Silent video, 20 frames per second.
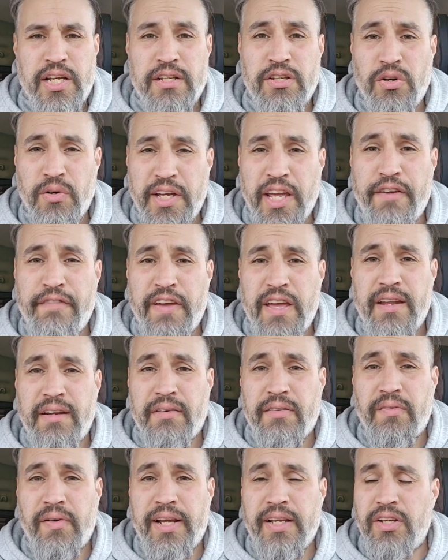And you'll give in,
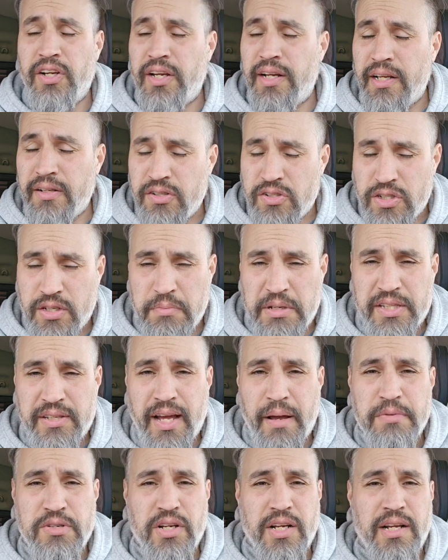right? You're gonna, there's gonna be
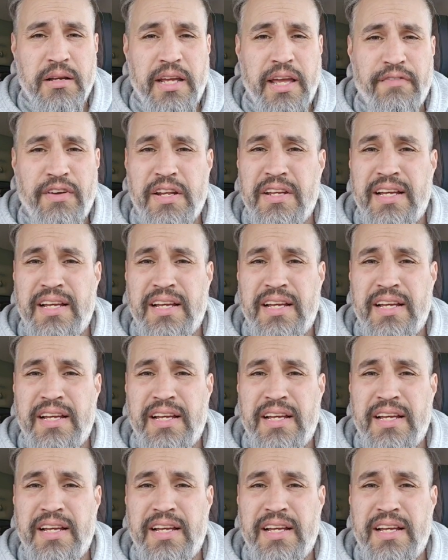times you're gonna give in.